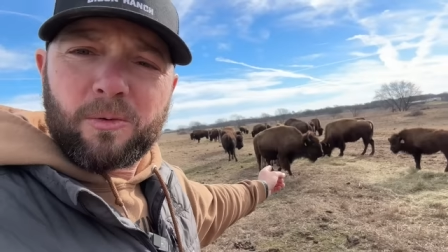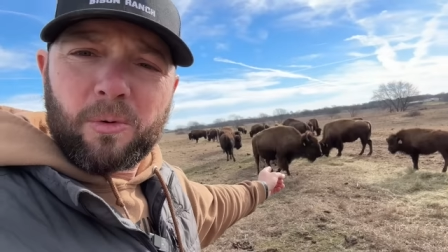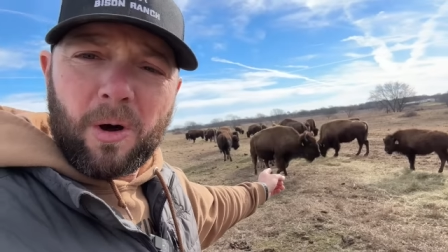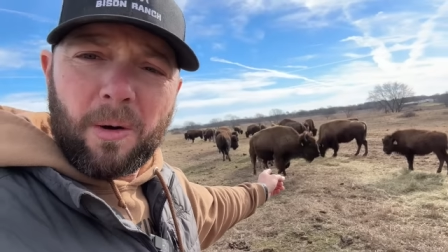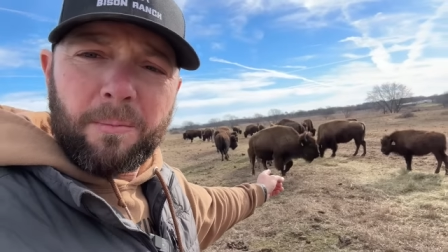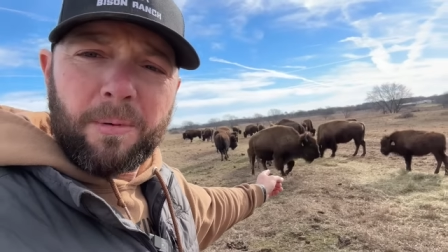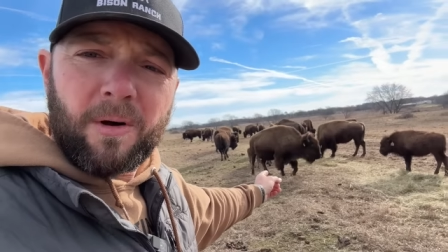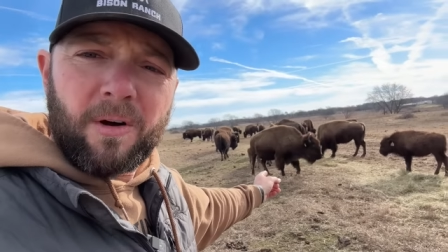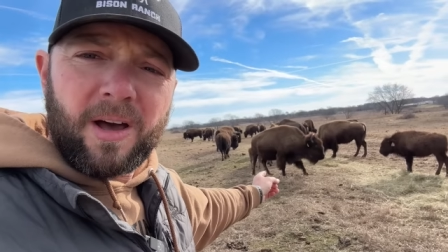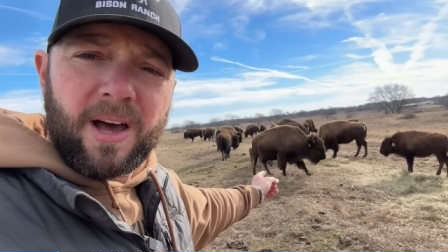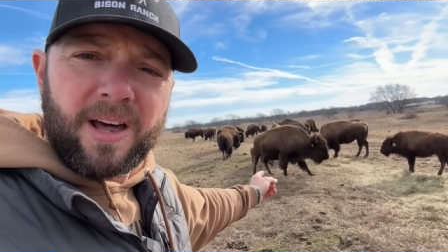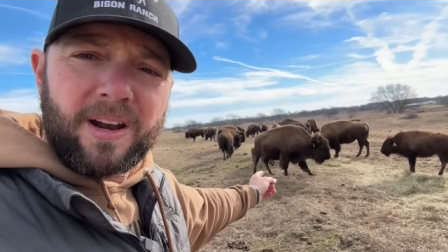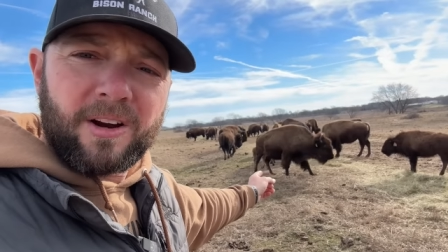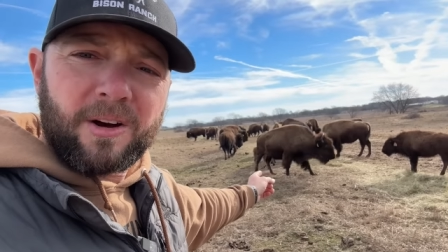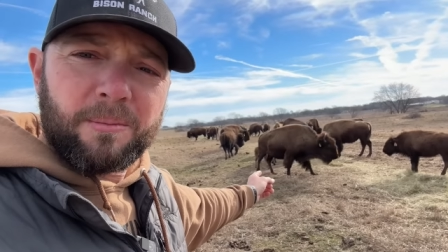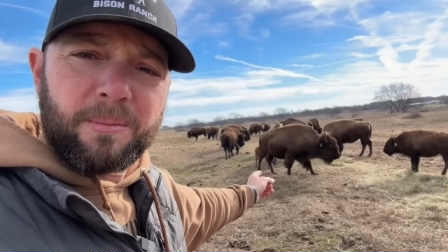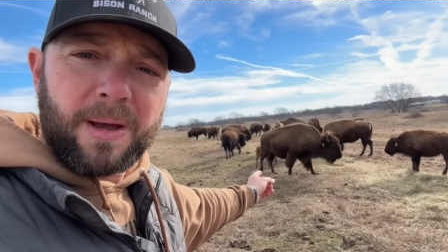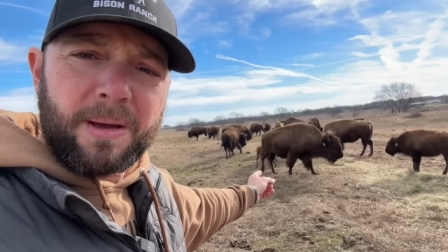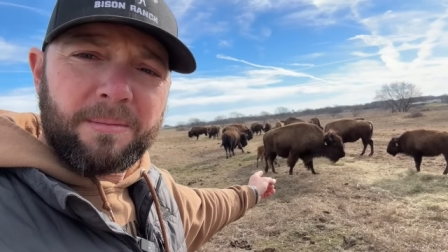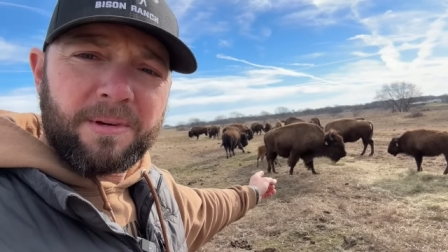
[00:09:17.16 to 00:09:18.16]
Quapaw had
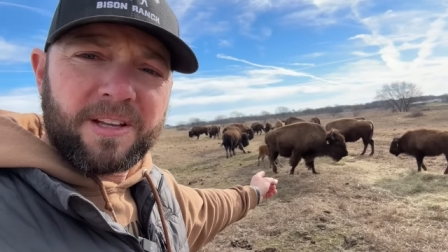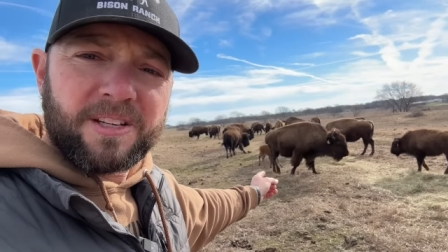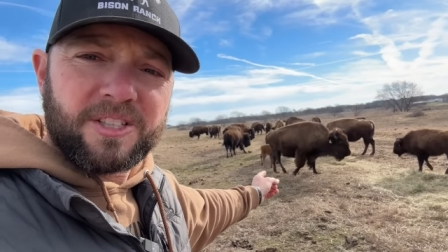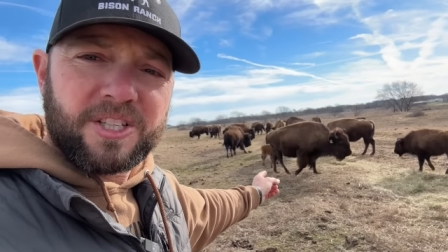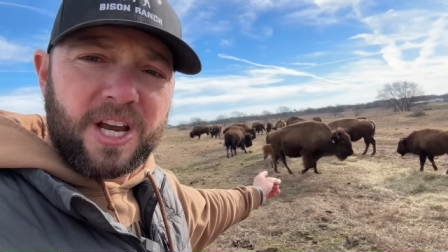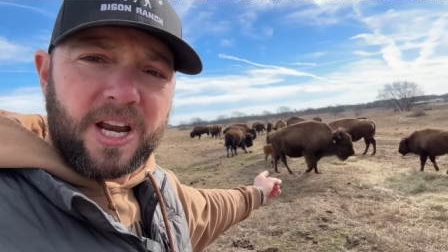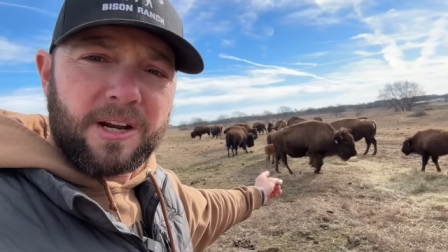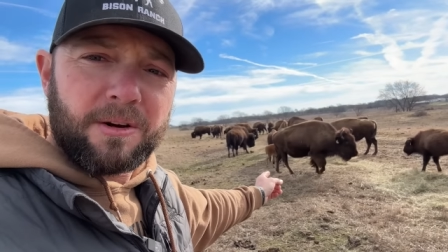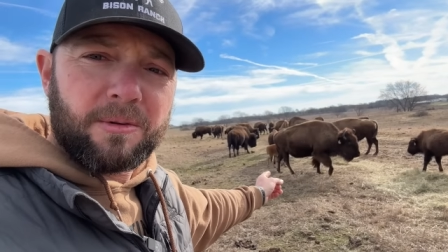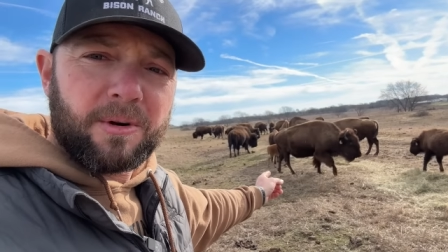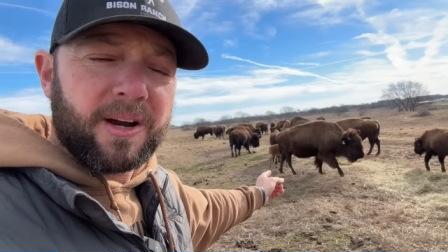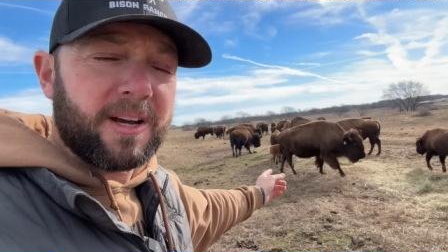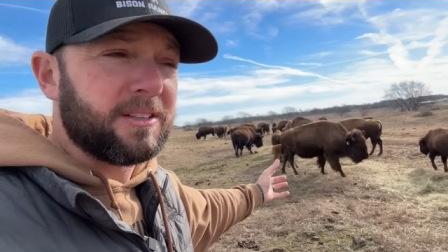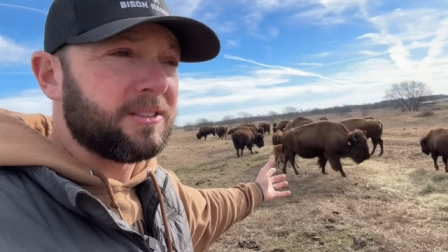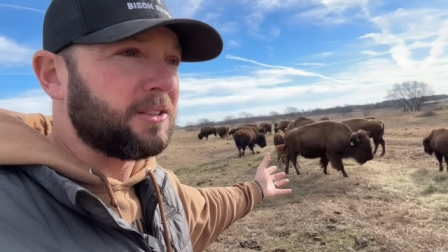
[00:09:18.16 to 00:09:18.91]
her baby in January,